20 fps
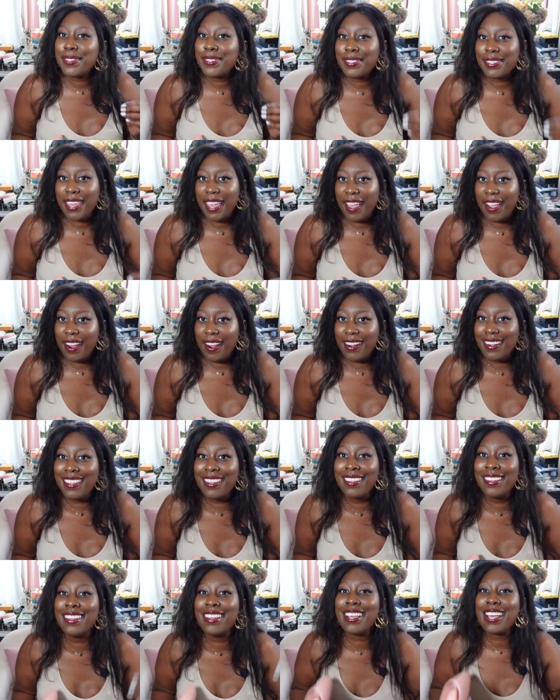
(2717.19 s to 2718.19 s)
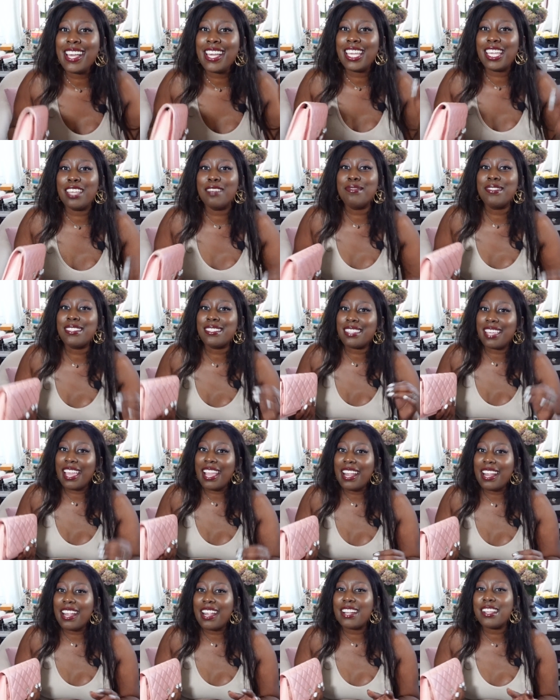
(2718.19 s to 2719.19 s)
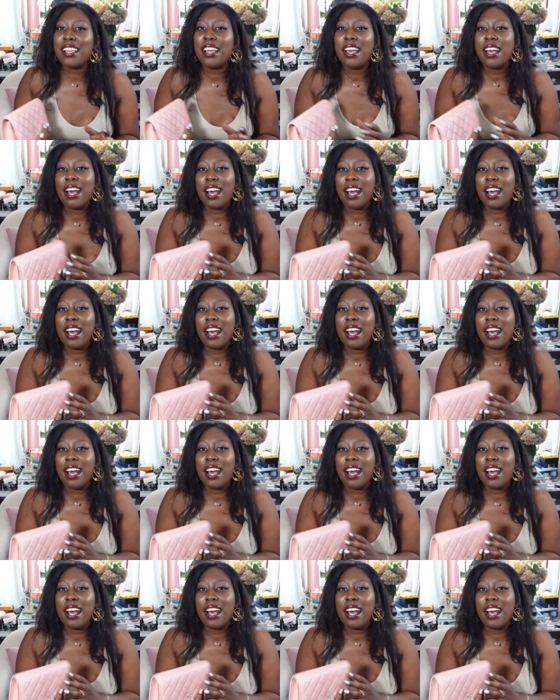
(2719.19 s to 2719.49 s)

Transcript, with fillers: scared. I am scared.